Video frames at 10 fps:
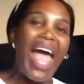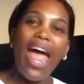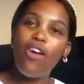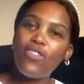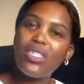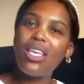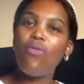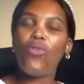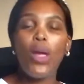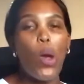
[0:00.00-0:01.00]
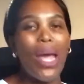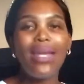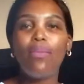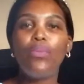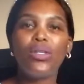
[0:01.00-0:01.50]
every time when
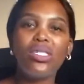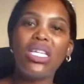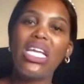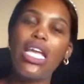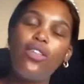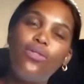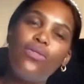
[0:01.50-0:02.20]
I'm posting a new